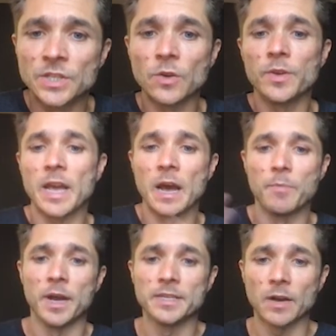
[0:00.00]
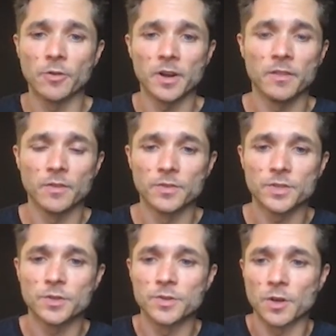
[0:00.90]
yeah, by downgrading those
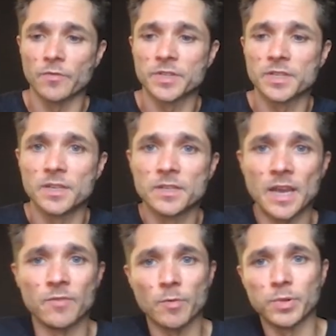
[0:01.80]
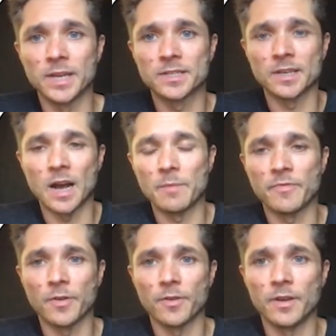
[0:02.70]
two services and replacing Hype
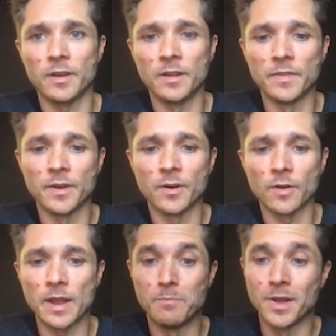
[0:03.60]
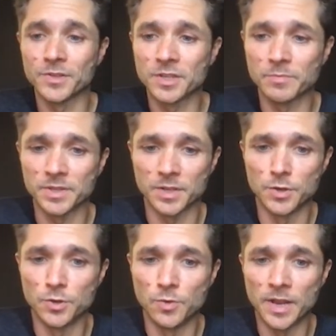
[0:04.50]
Fury in there and MailChimp as a
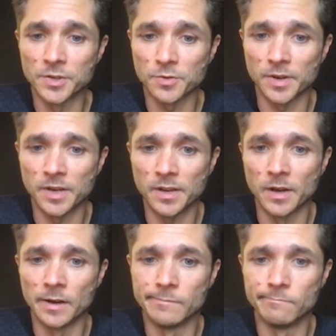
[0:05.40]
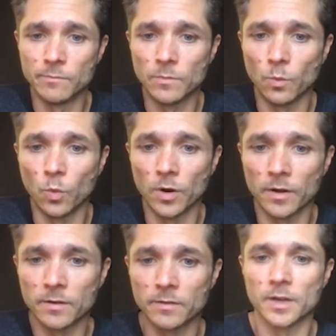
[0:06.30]
new entry, we're
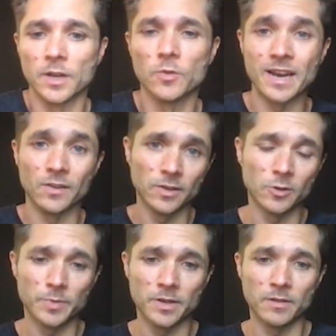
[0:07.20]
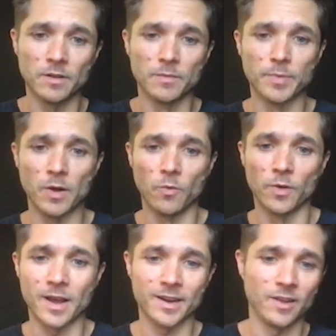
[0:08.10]
gonna go down a little bit, but we're
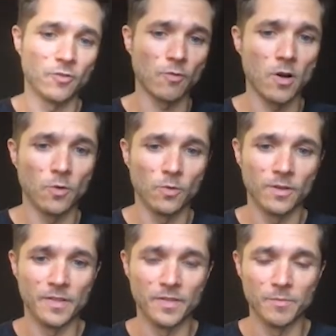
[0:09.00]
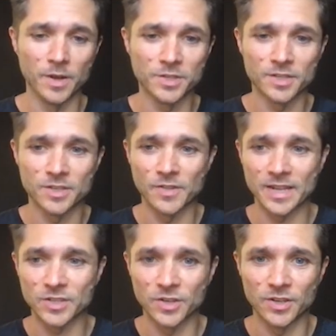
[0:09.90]
not gonna grow in the budget, so that's good.